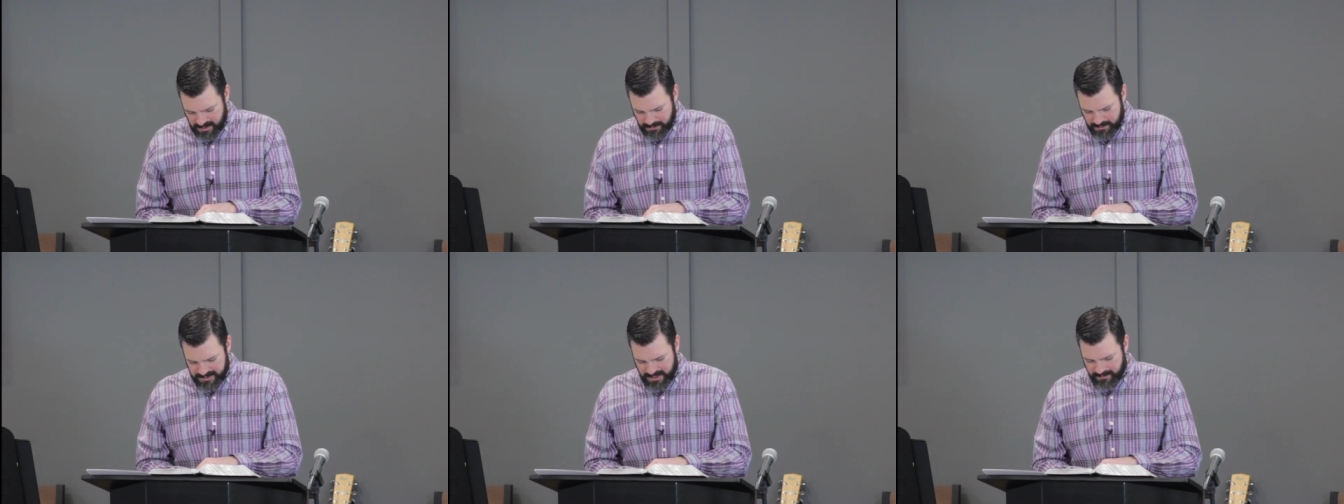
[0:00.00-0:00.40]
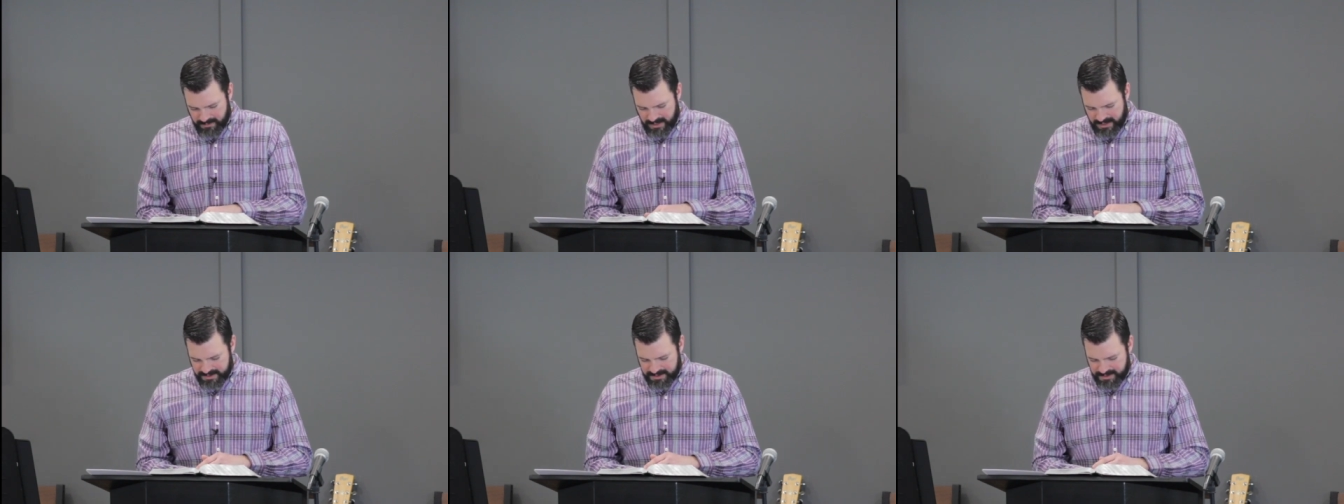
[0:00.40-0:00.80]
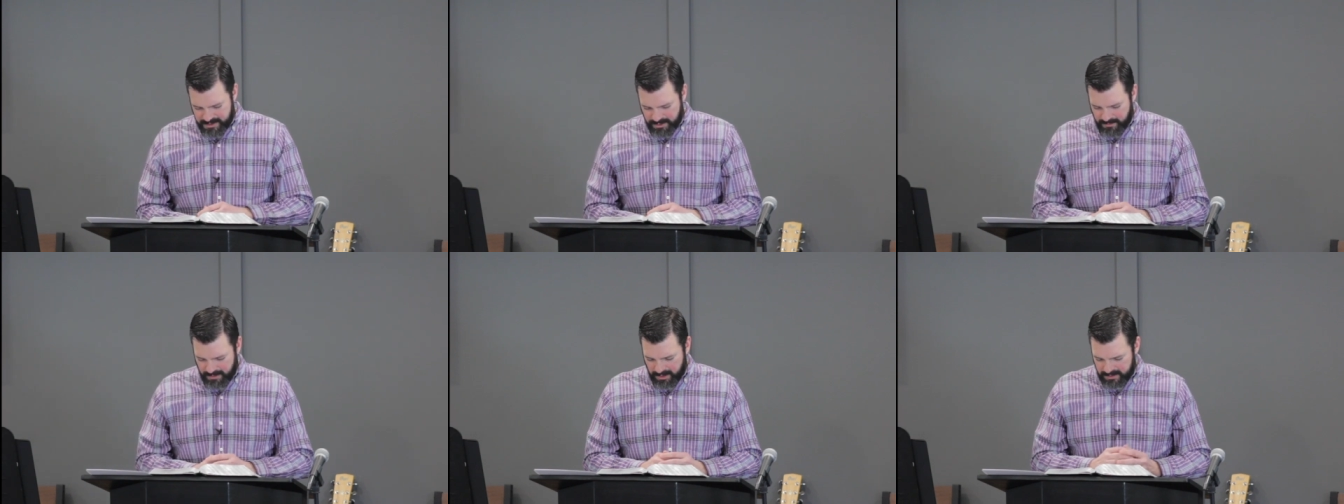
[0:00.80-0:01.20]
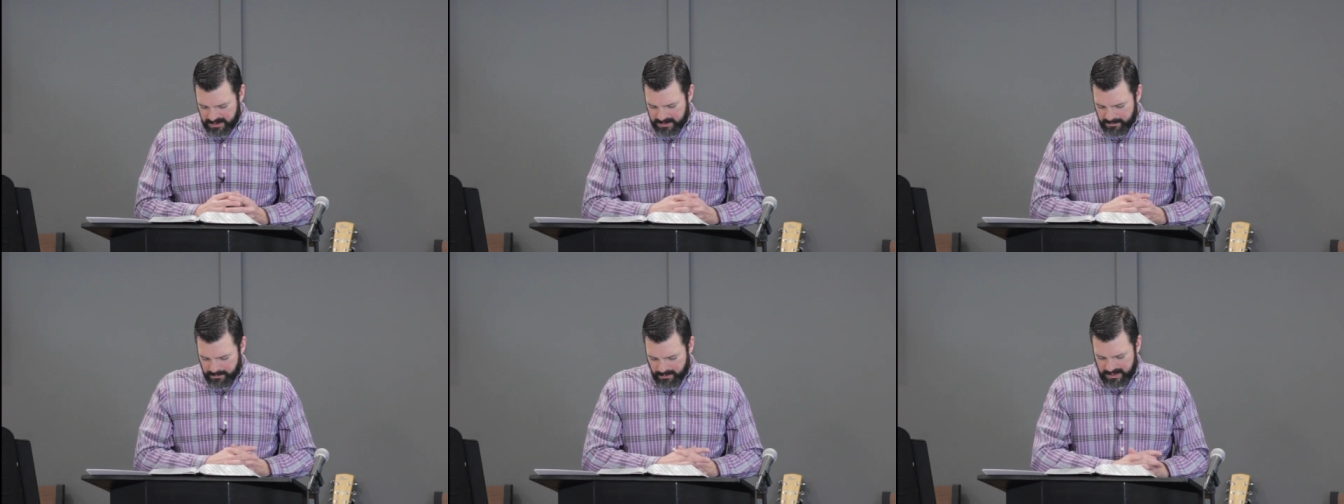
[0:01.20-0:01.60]
when they were at the tomb early in
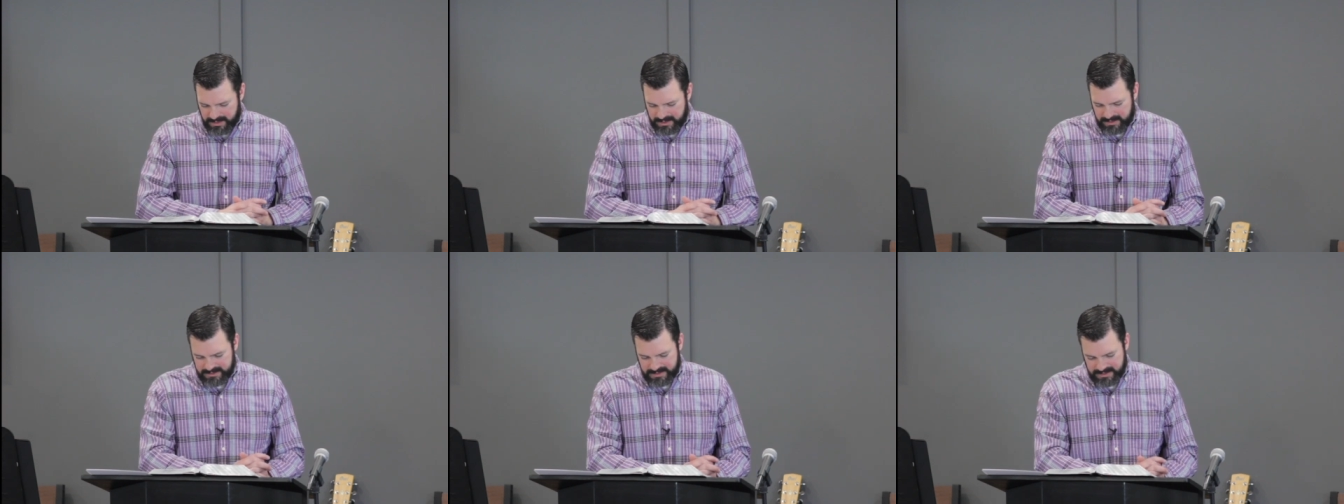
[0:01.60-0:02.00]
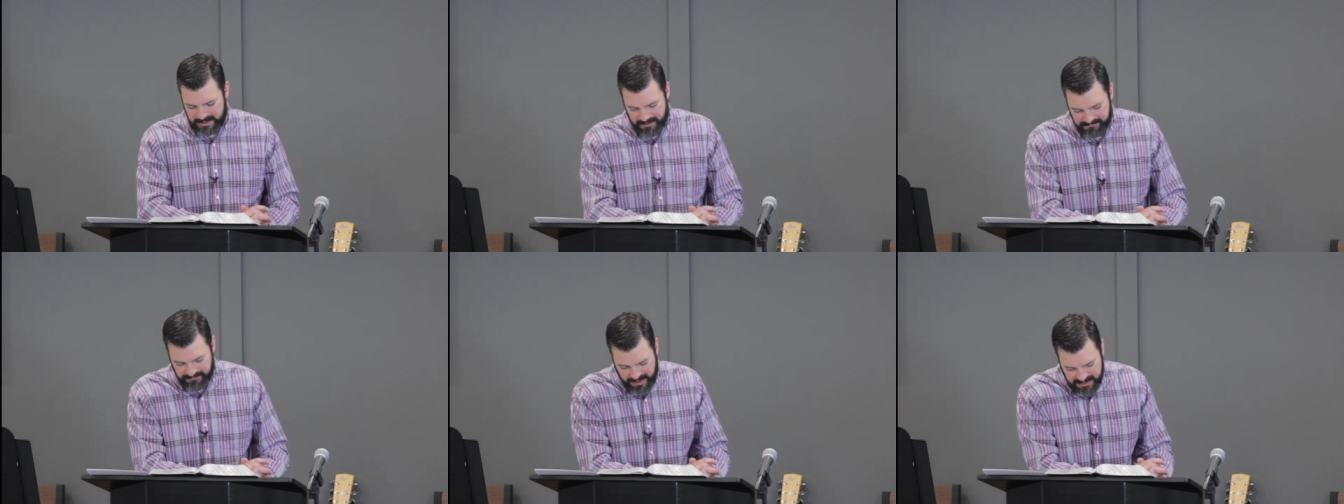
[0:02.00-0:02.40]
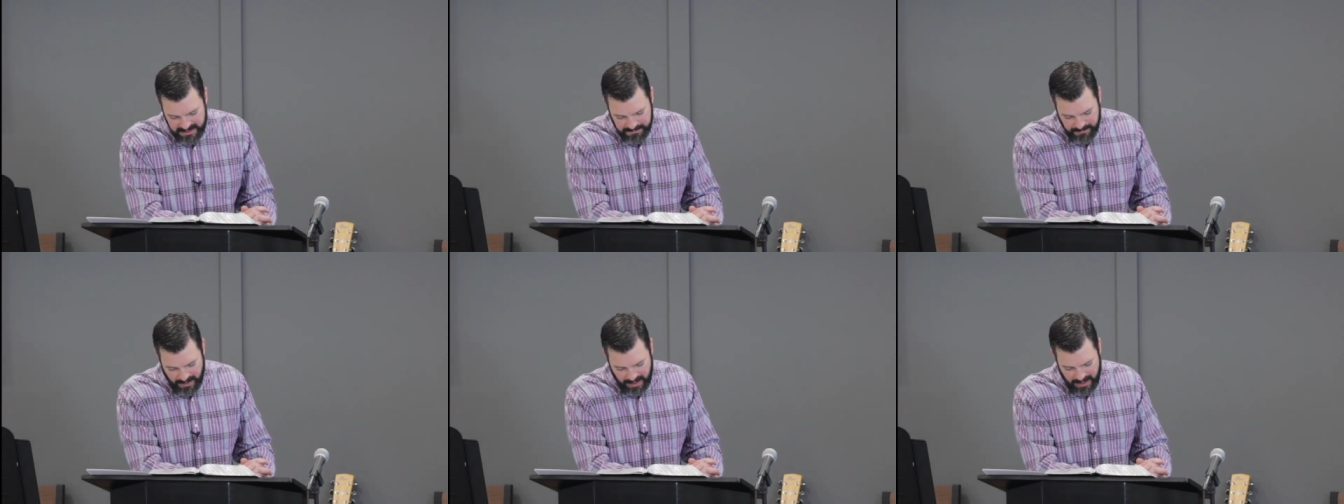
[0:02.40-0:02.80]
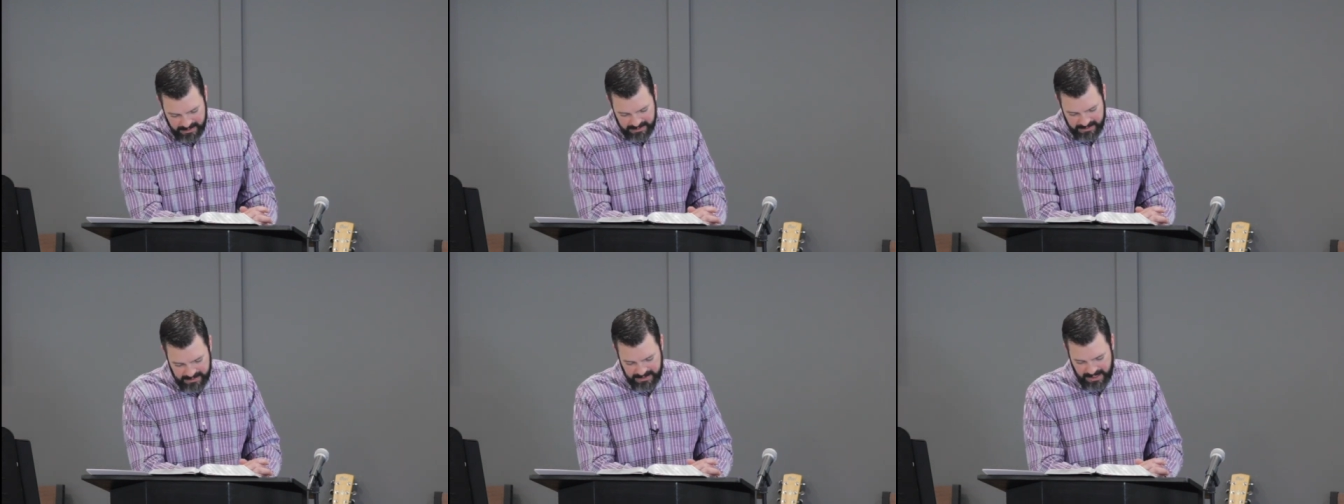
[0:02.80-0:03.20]
the morning and did not find his body,
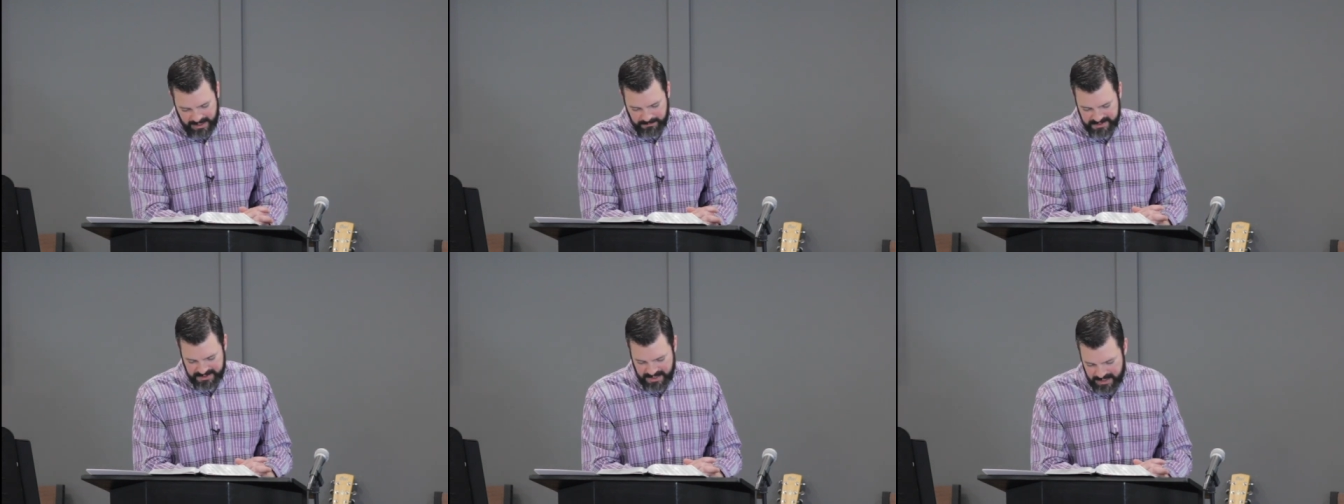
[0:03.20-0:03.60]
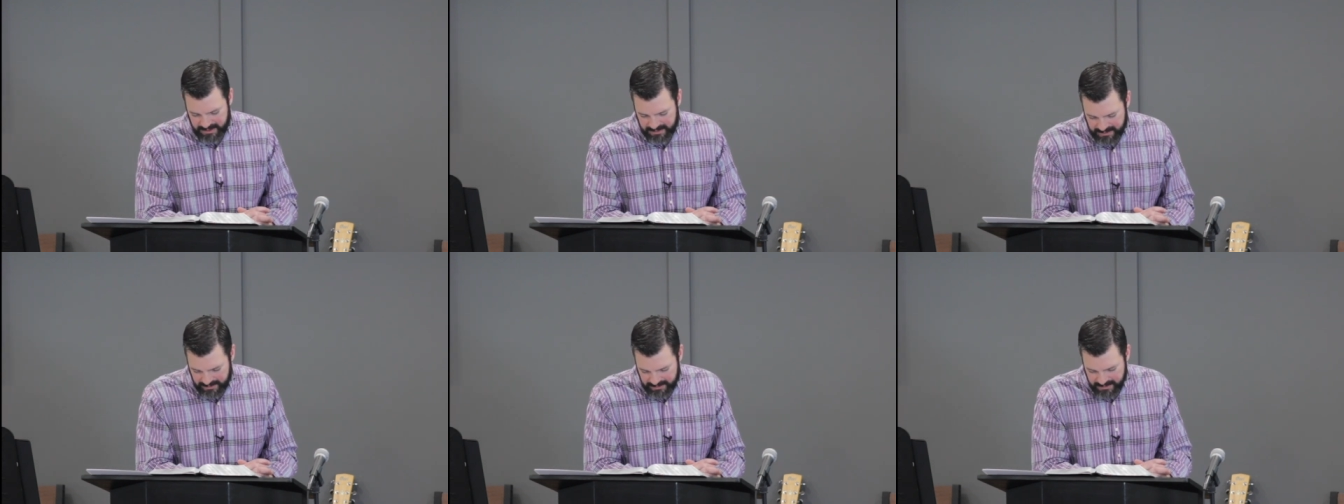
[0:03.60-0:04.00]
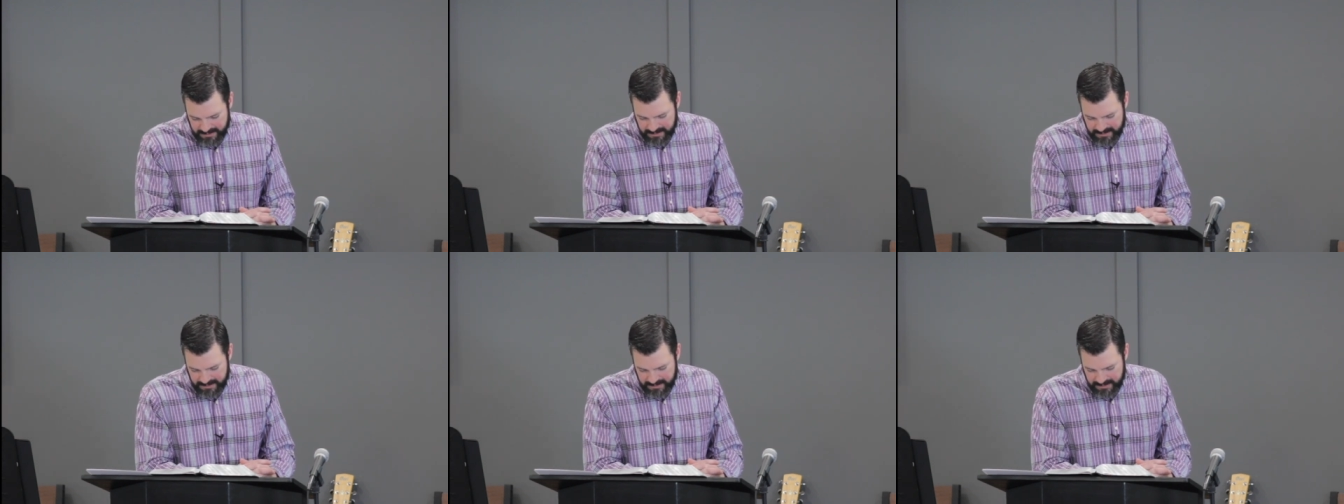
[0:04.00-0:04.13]
they came saying that